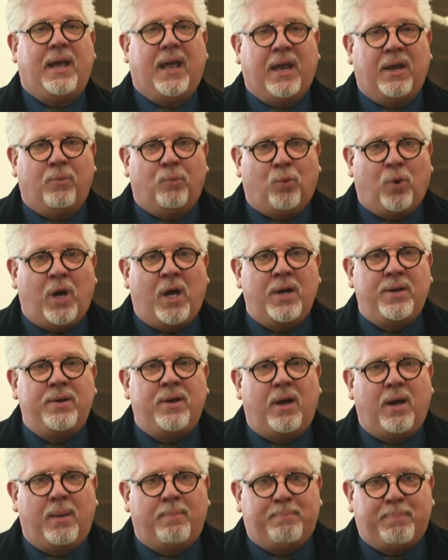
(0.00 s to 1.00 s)
and
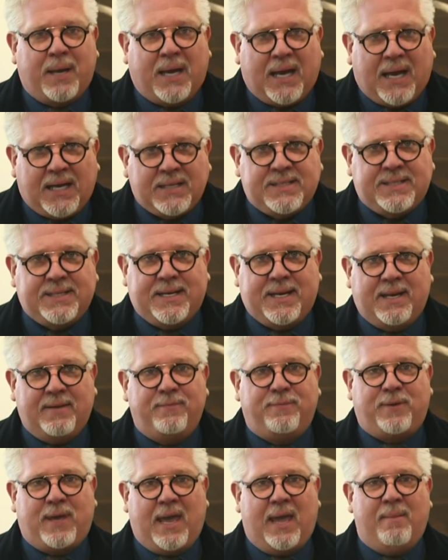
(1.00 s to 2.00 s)
run a
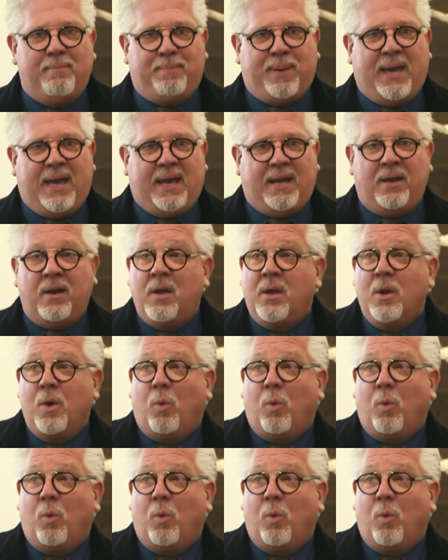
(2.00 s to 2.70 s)
positive campaign,